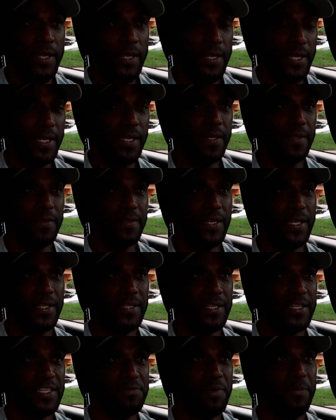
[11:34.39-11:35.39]
yeah, that
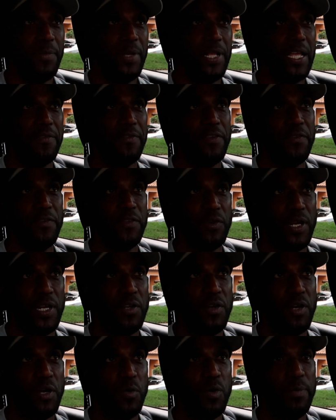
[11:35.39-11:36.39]
has been my life. Even though I
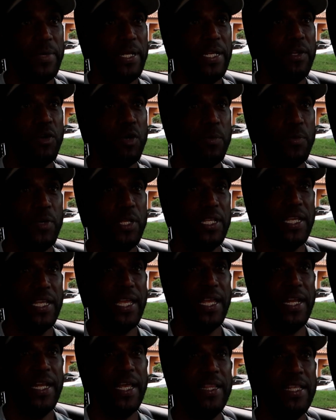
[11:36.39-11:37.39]
know I won't be normal
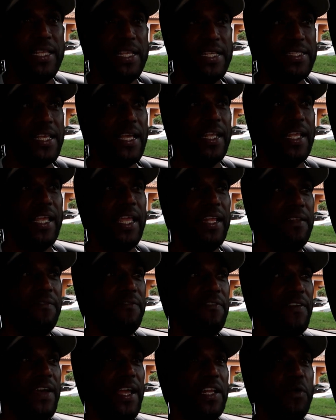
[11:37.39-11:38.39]
again, at least I can
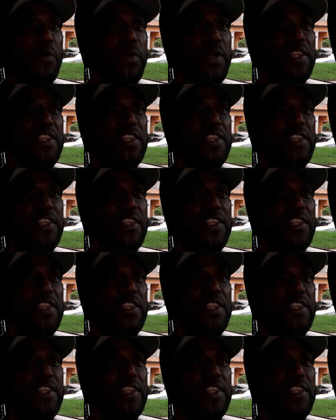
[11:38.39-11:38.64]
find a way